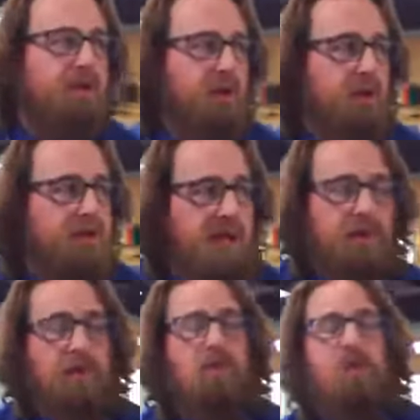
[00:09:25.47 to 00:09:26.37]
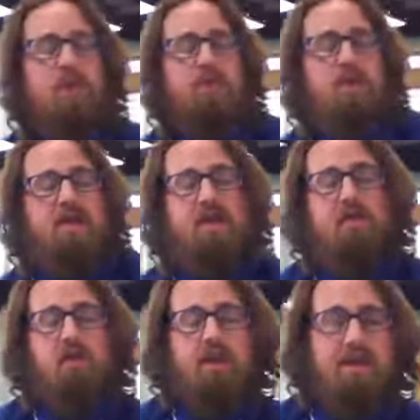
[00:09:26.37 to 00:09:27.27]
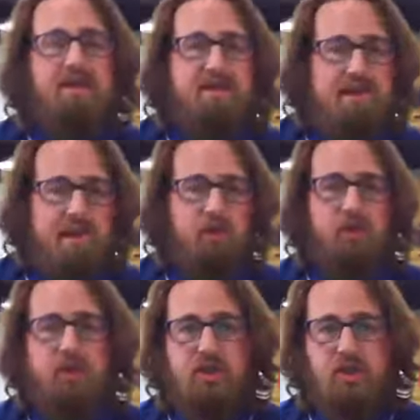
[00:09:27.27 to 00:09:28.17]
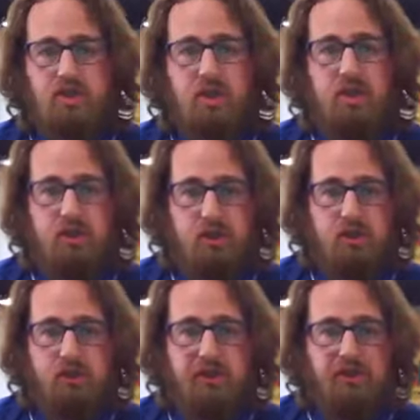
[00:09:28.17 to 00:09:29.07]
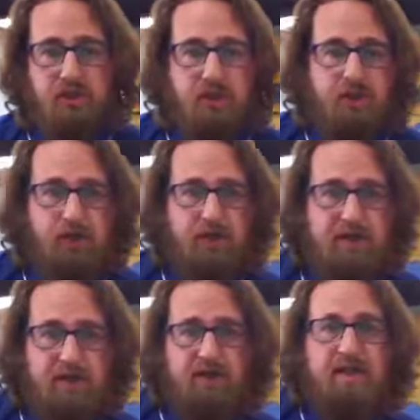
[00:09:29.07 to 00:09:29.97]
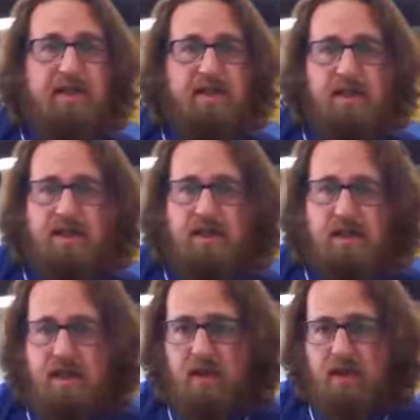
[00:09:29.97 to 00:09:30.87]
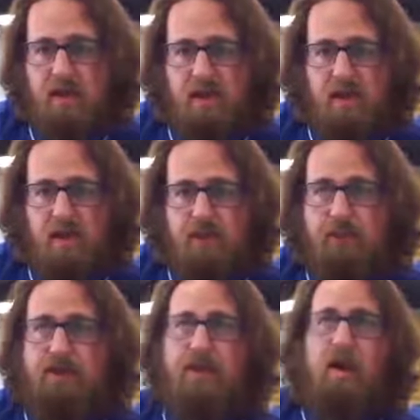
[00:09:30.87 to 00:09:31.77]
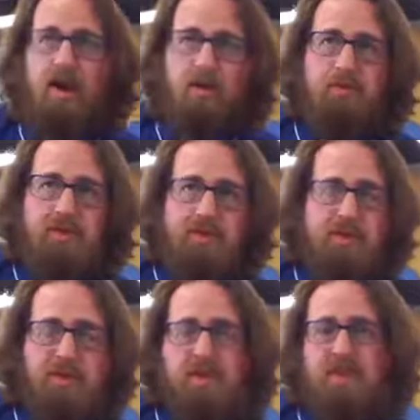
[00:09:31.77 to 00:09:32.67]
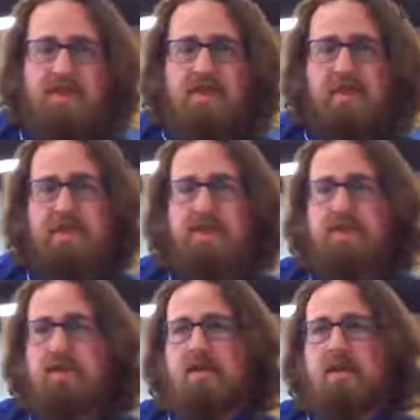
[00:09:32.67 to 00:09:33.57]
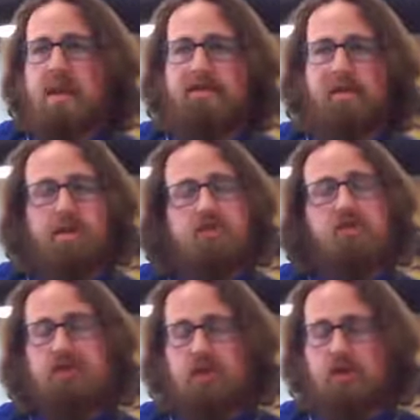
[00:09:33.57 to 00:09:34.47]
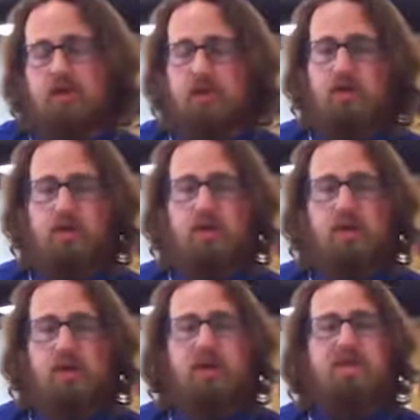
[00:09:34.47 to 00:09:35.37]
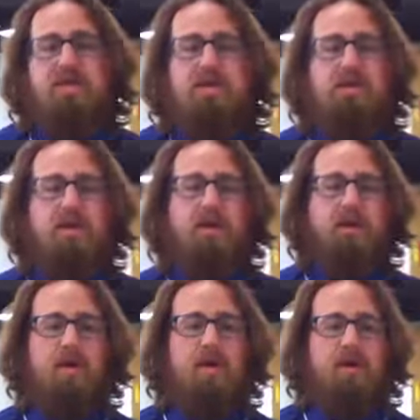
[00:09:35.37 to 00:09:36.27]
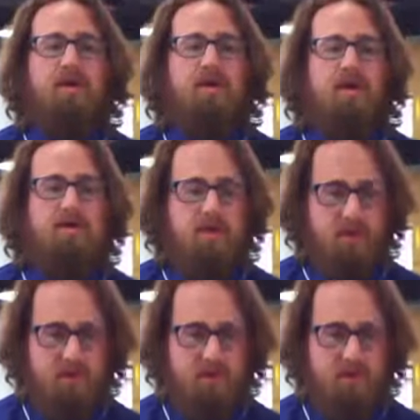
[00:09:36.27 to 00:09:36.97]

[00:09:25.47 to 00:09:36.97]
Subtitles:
So it's going to be really important to keep a really stable and strong shoulder if you're going to do anything like that. The other position that we see have a huge effect on the shoulder is the one that we all develop